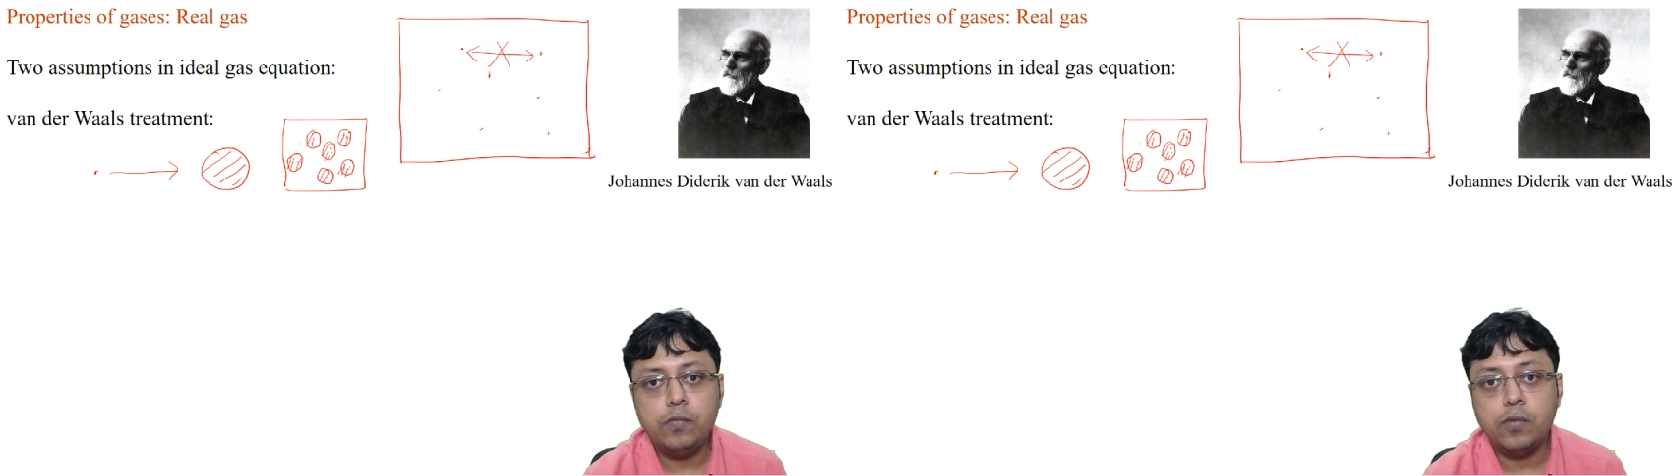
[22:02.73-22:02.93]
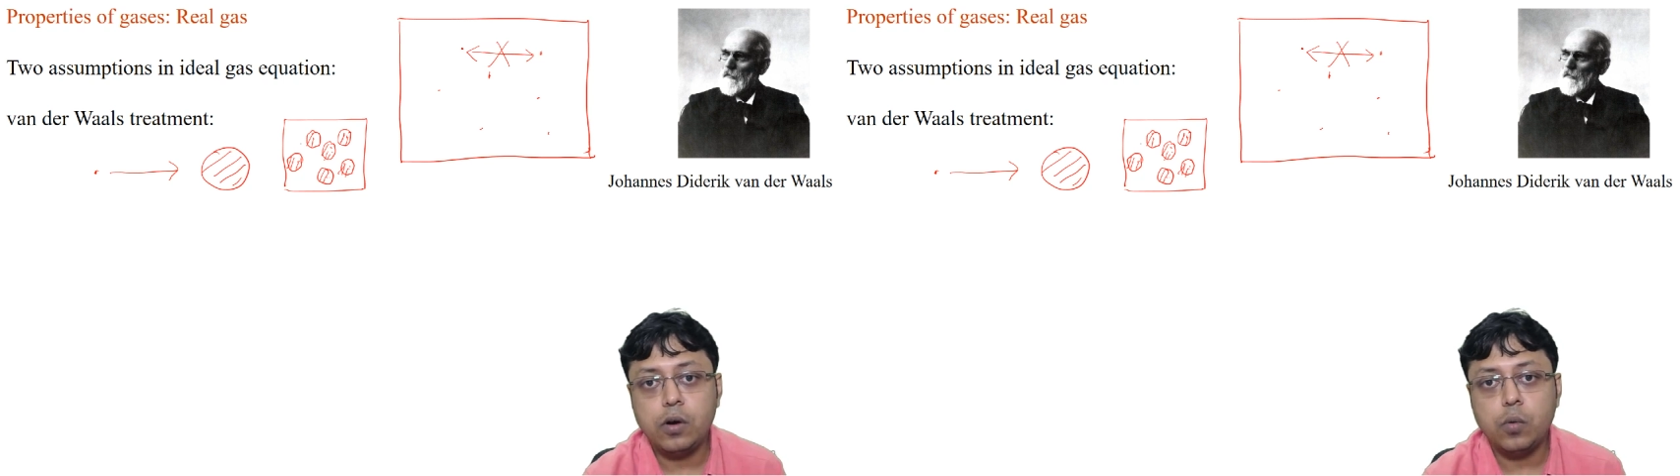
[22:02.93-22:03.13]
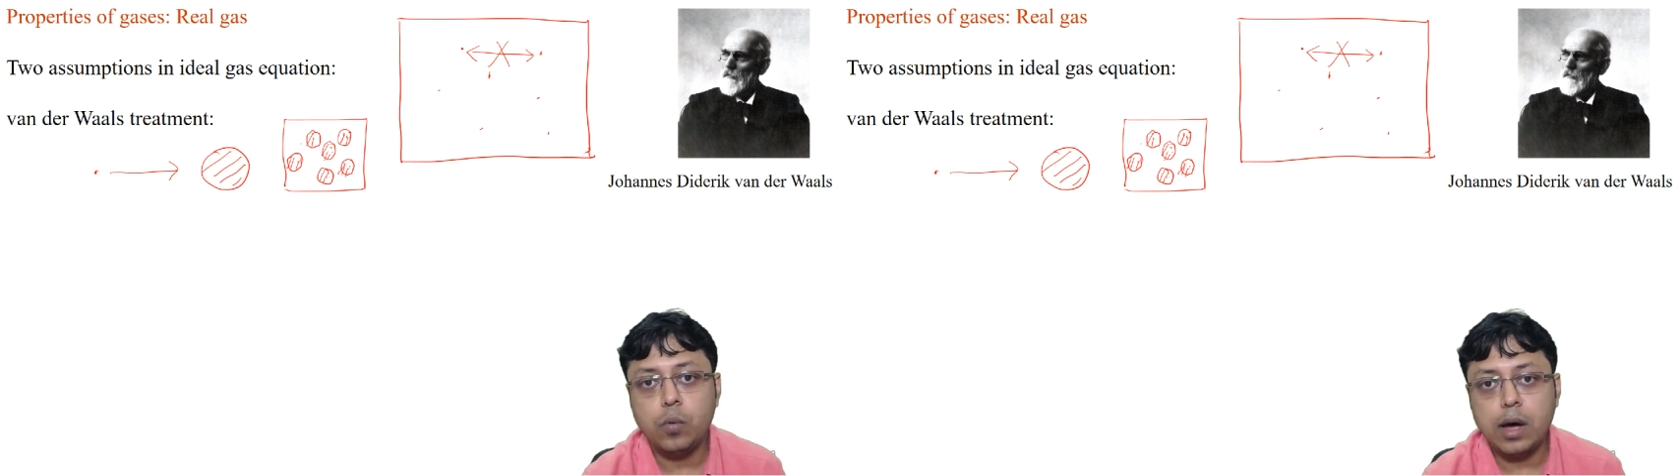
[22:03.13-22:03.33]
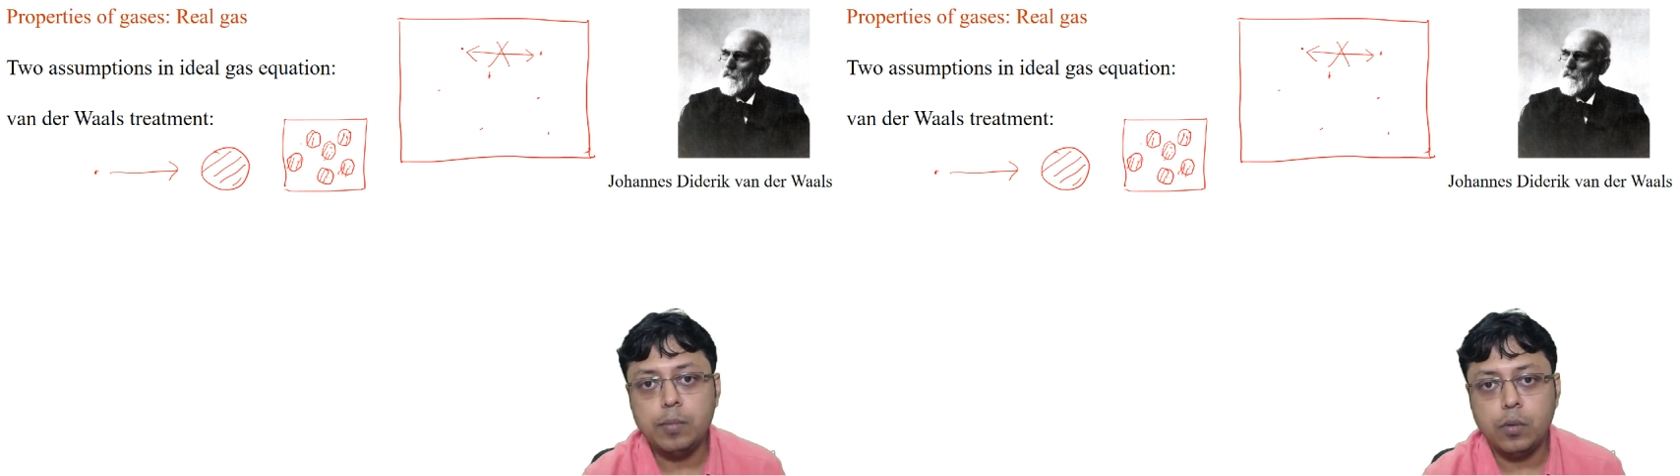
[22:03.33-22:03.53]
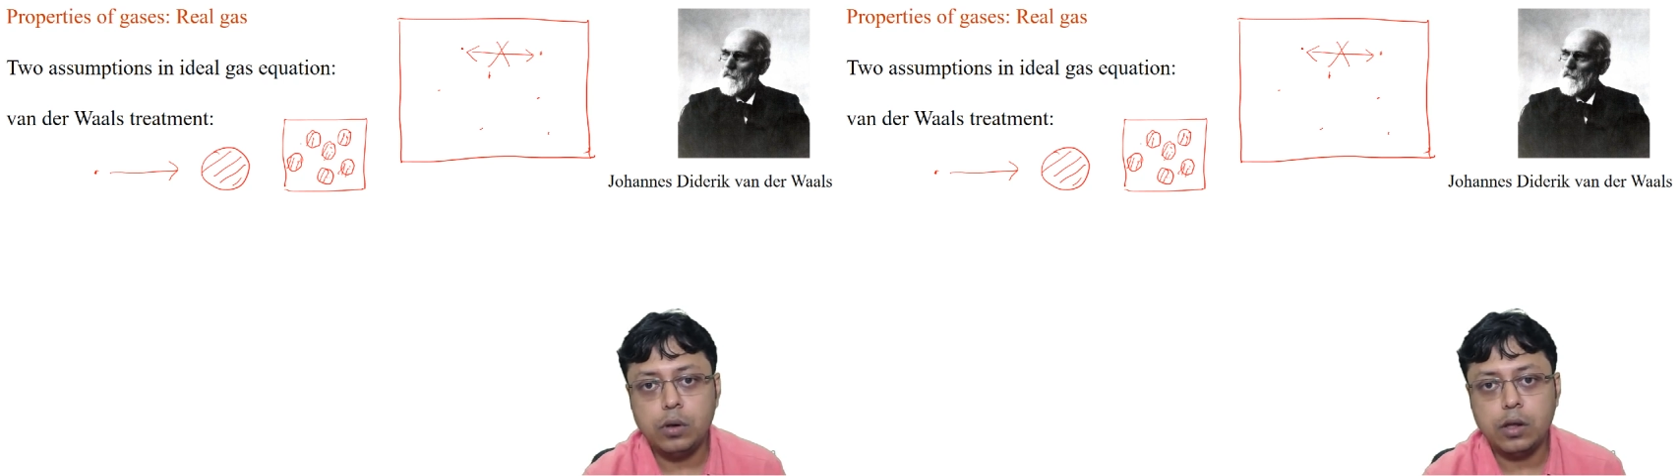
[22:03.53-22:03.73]
for 1
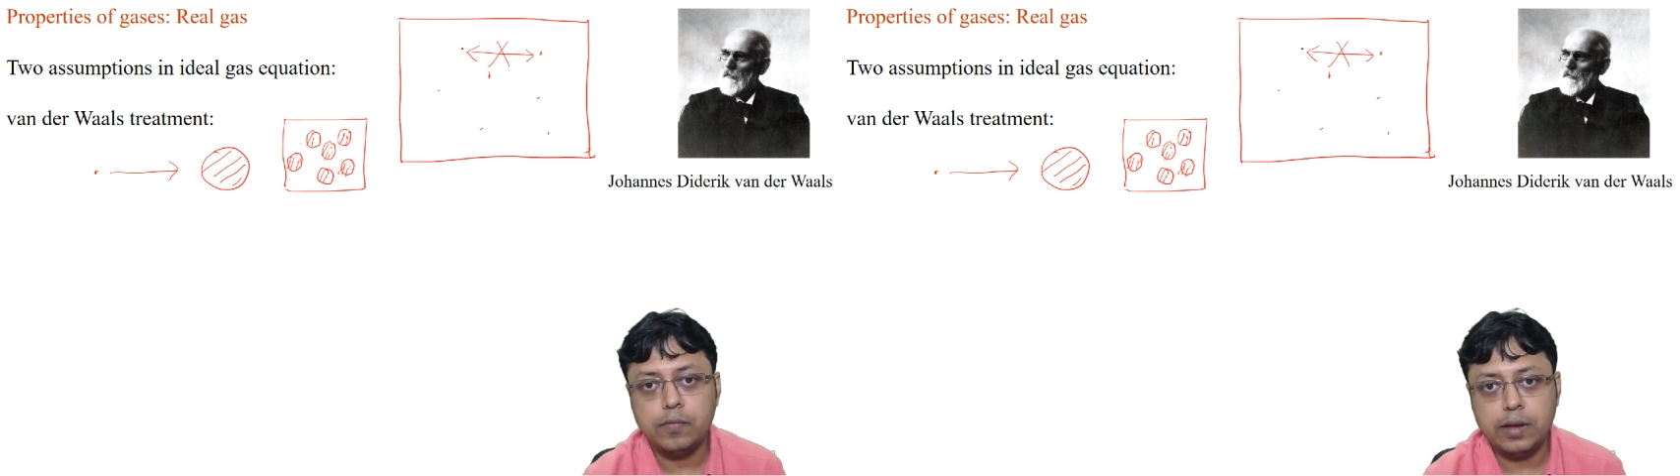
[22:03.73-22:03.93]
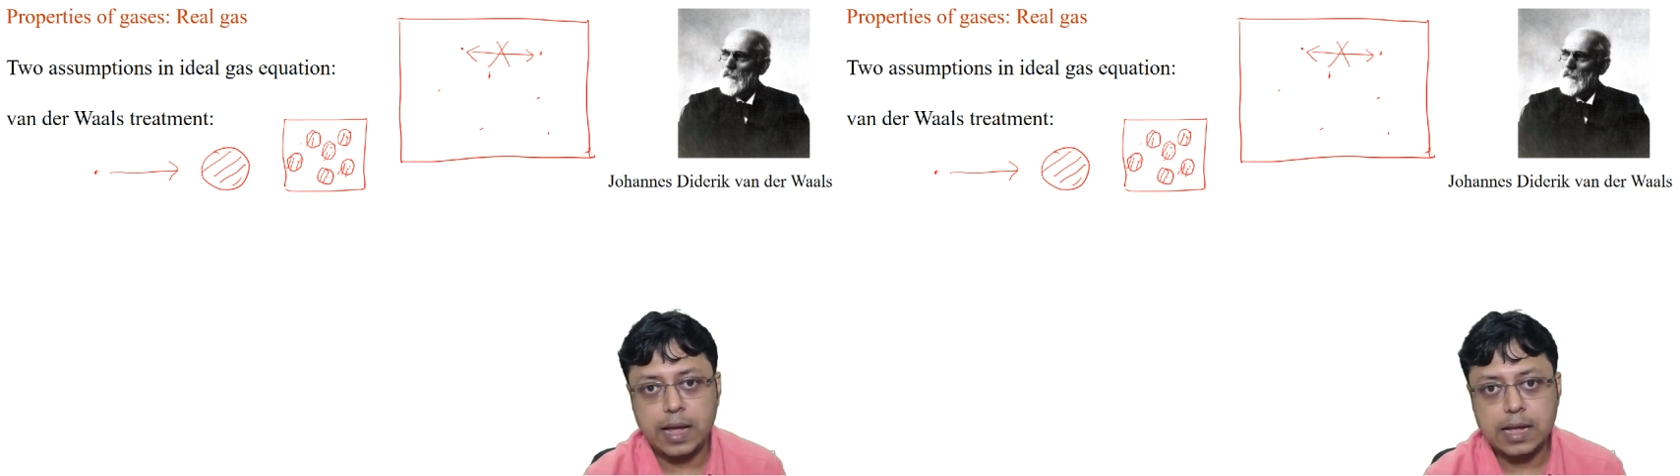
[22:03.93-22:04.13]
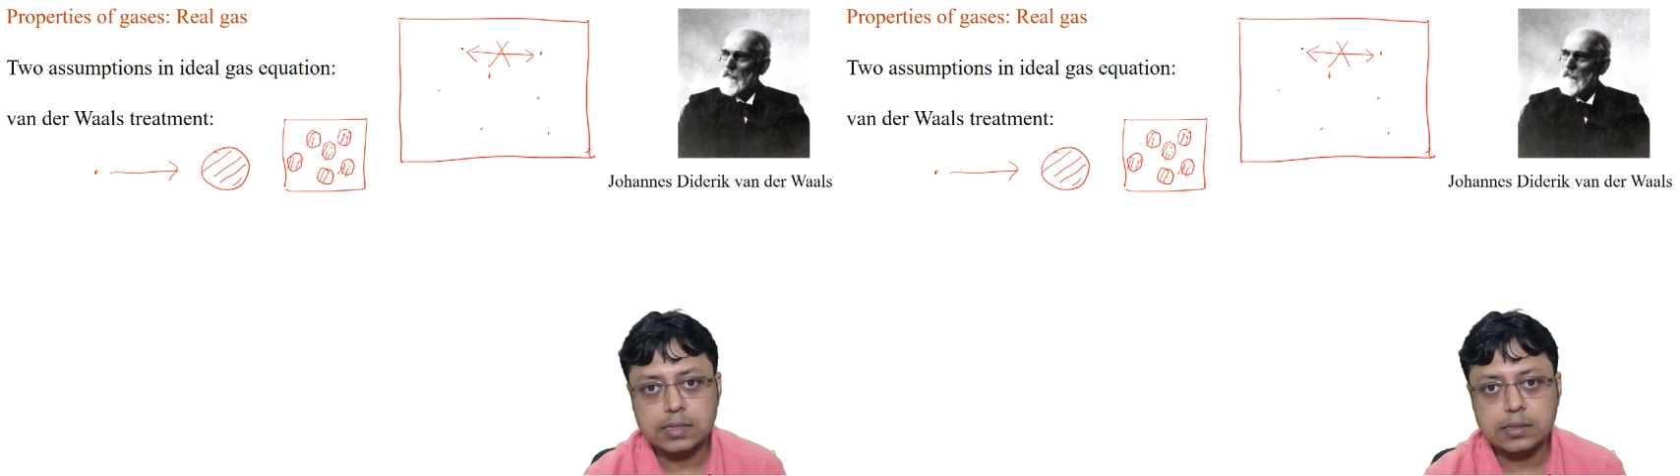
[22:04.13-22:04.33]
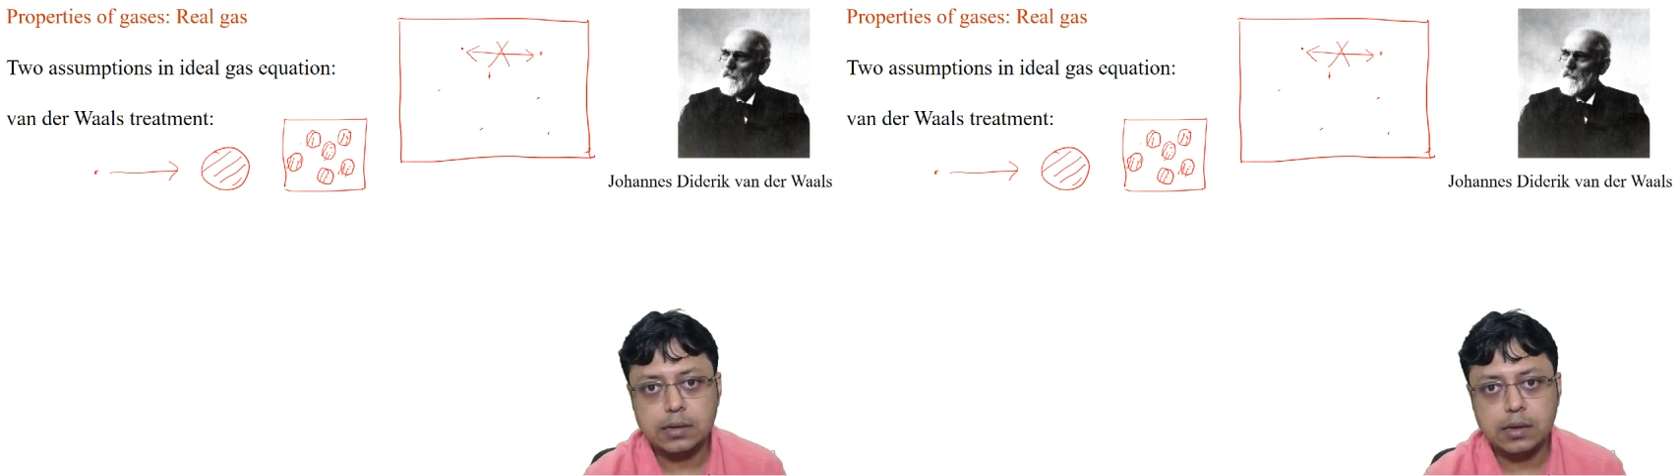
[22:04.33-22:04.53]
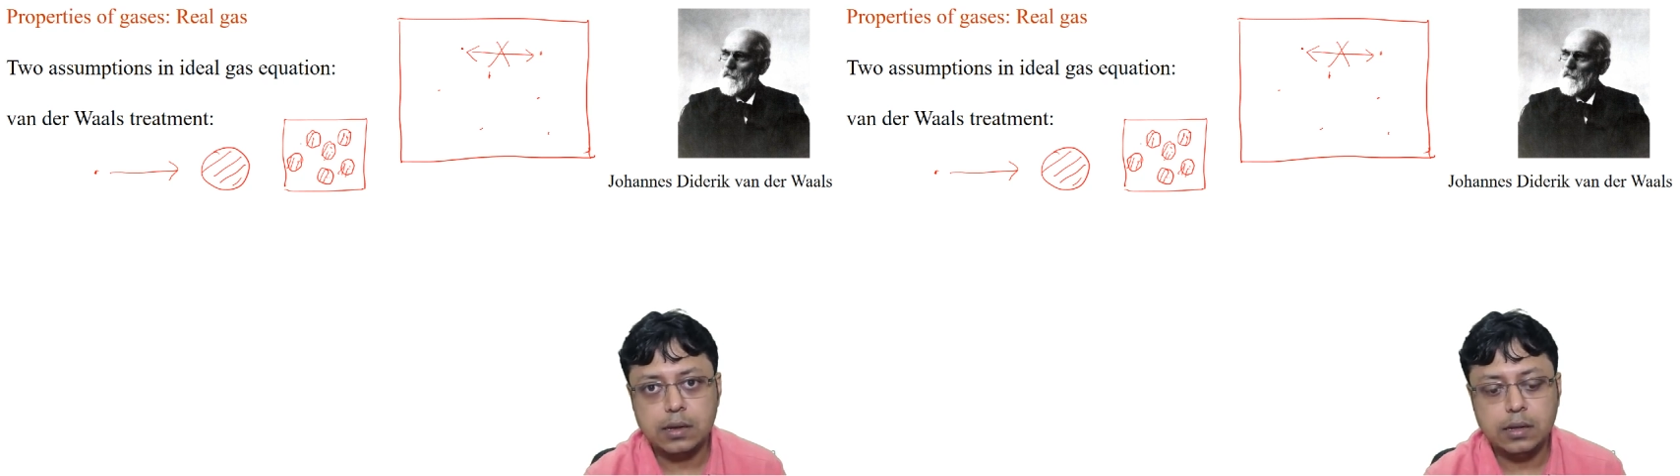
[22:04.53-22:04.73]
mole of gas,